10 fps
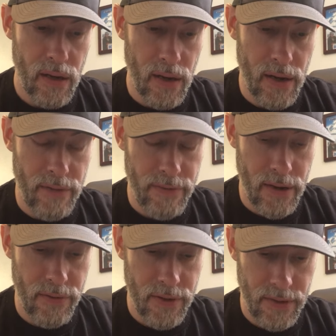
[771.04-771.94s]
And I
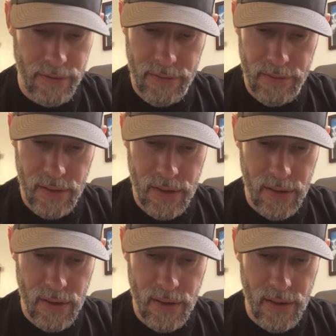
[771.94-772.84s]
found this.
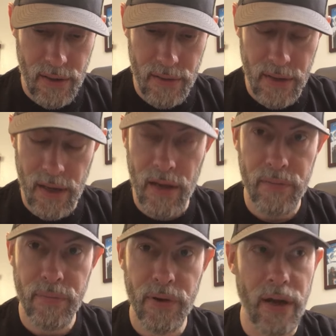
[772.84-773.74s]
They
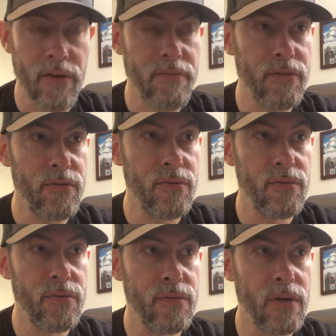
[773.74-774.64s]
had put out a
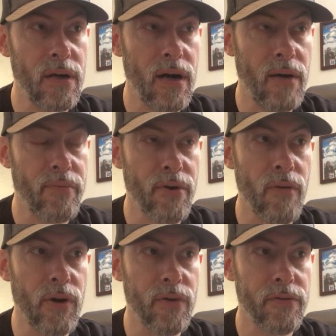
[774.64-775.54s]
few
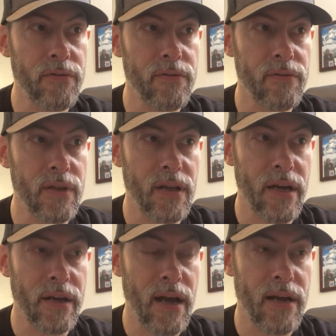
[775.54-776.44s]
promos that they
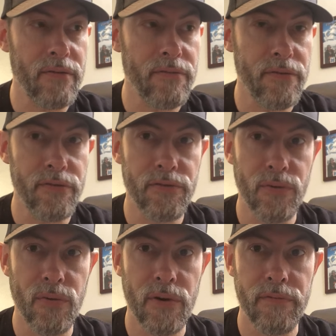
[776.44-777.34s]
had gotten for the
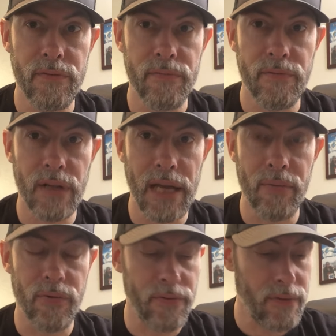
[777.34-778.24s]
store from
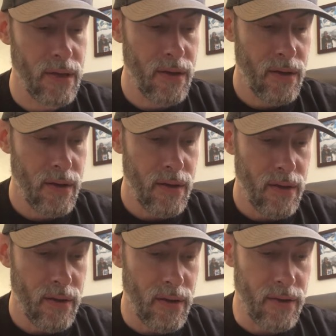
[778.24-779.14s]
labels
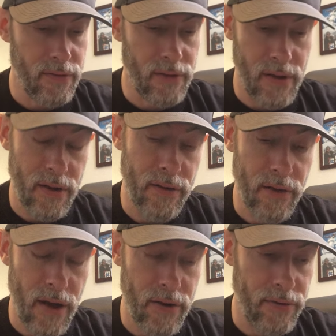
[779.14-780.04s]
and had
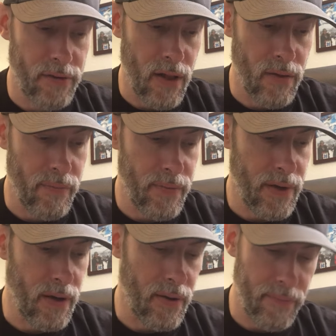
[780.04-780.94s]
decided to sell
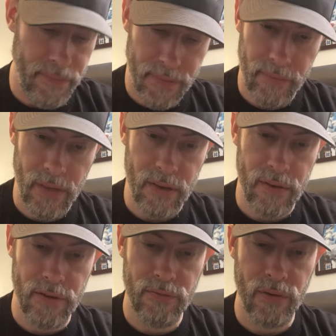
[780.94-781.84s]
them.
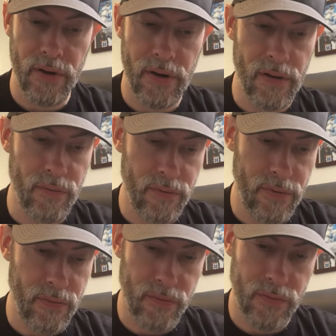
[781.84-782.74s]
This one,
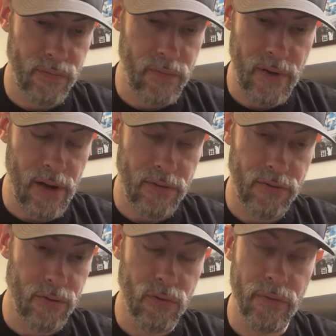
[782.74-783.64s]
it was
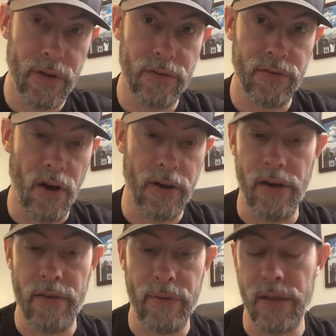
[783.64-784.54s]
extra cool because it's
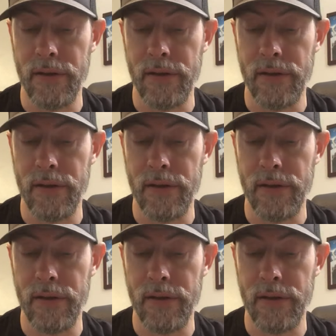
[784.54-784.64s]
autographed by the